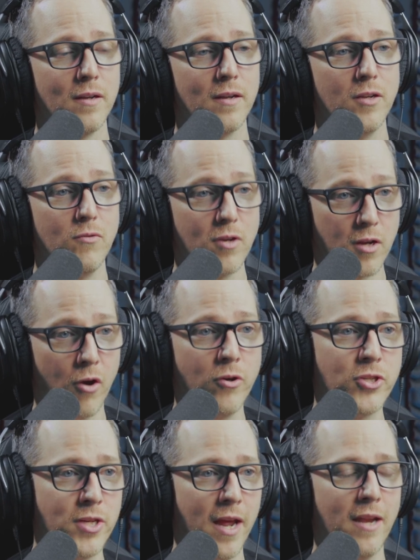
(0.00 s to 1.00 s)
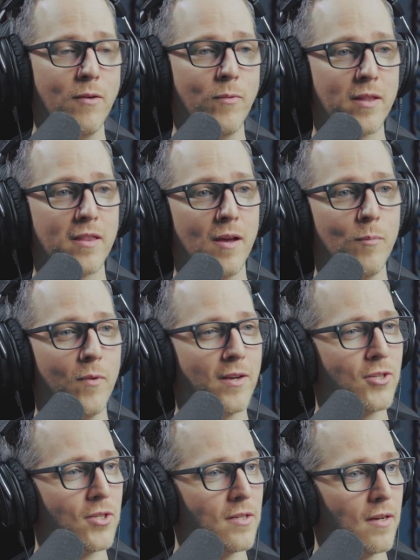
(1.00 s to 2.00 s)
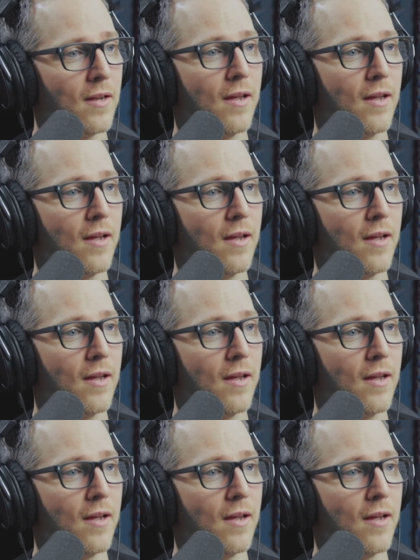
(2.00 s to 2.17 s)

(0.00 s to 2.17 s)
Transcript: You negotiated with them, which